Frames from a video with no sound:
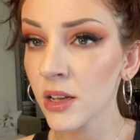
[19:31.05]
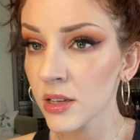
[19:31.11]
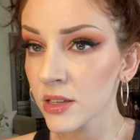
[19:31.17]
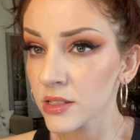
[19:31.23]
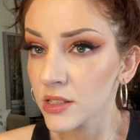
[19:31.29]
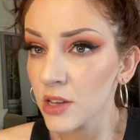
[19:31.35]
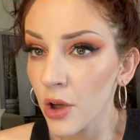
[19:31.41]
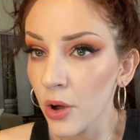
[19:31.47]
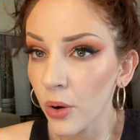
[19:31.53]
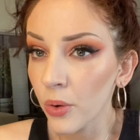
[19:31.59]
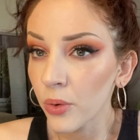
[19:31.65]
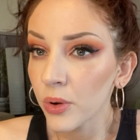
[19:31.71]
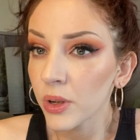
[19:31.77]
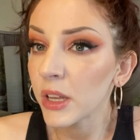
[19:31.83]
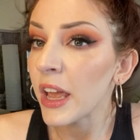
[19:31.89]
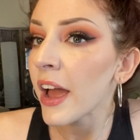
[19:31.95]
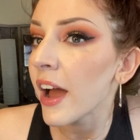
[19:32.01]
So
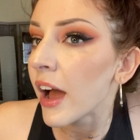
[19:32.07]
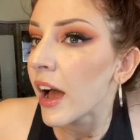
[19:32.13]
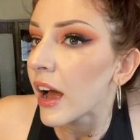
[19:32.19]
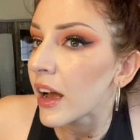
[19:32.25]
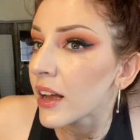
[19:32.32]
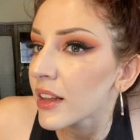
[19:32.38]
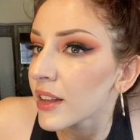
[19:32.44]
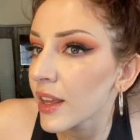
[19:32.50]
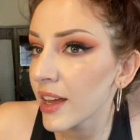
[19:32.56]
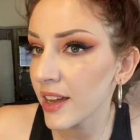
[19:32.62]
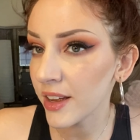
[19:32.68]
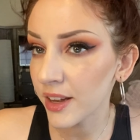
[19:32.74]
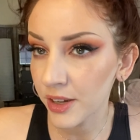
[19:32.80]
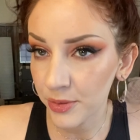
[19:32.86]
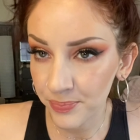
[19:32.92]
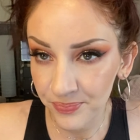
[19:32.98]
yeah, like